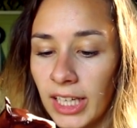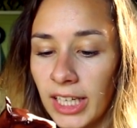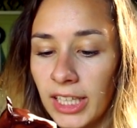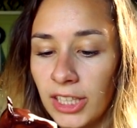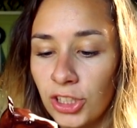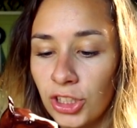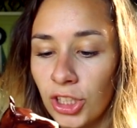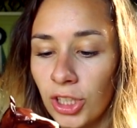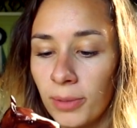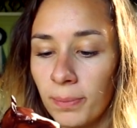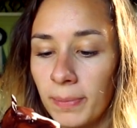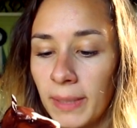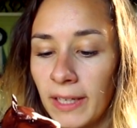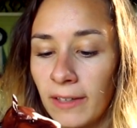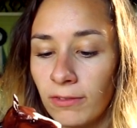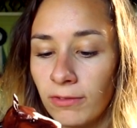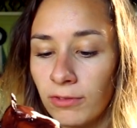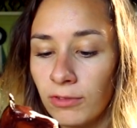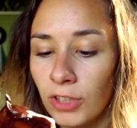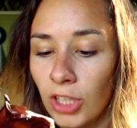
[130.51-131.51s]
he should be
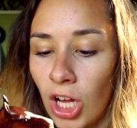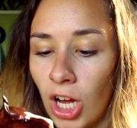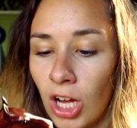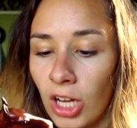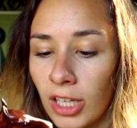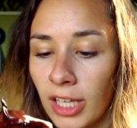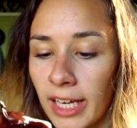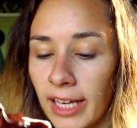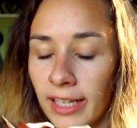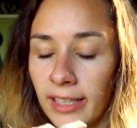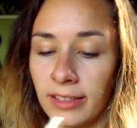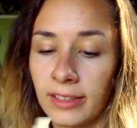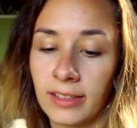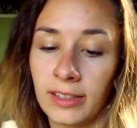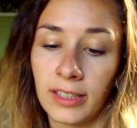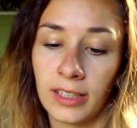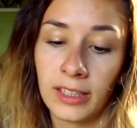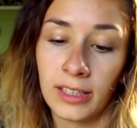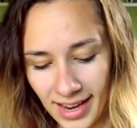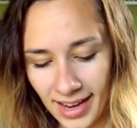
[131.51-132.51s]

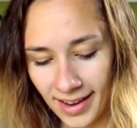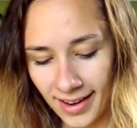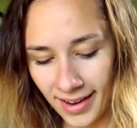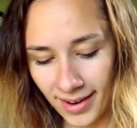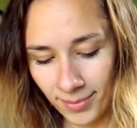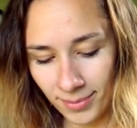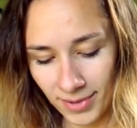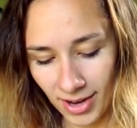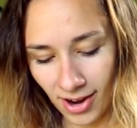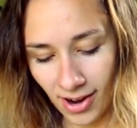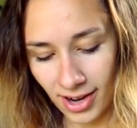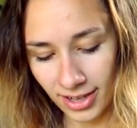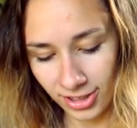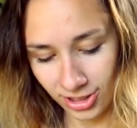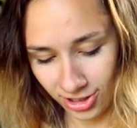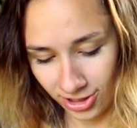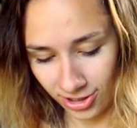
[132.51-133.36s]
flawless. I'm not